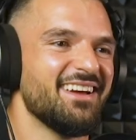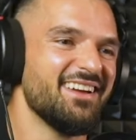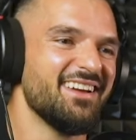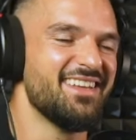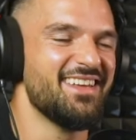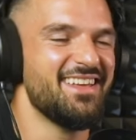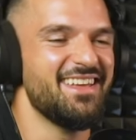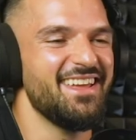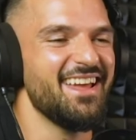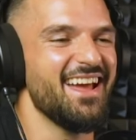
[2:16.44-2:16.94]
Uh,
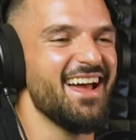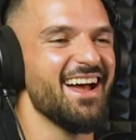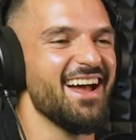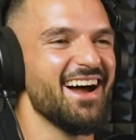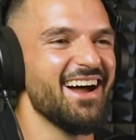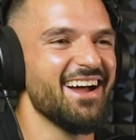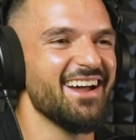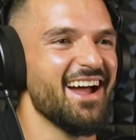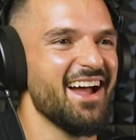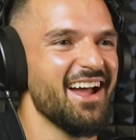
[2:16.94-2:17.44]
yeah,
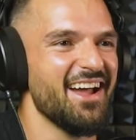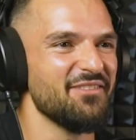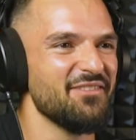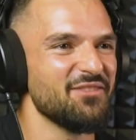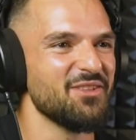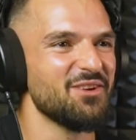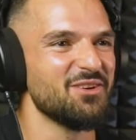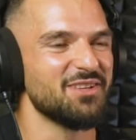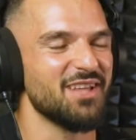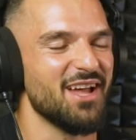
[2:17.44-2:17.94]
I, I have
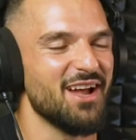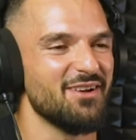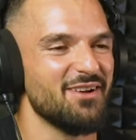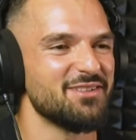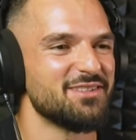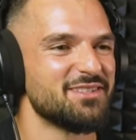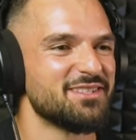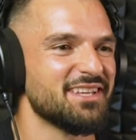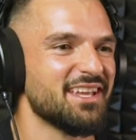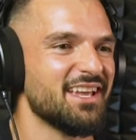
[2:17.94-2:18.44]
no doubts.